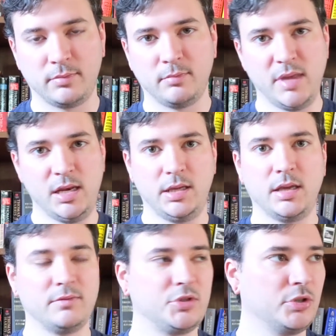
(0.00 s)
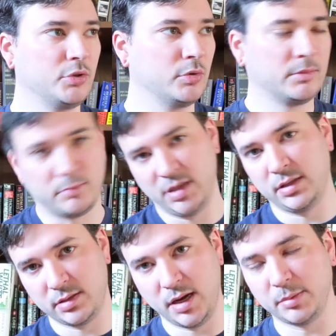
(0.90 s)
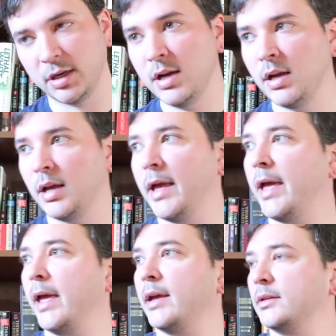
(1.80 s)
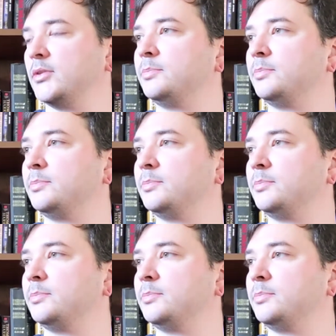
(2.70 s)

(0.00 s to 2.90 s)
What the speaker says: Minnie gives you. Minnie's the neighbor, and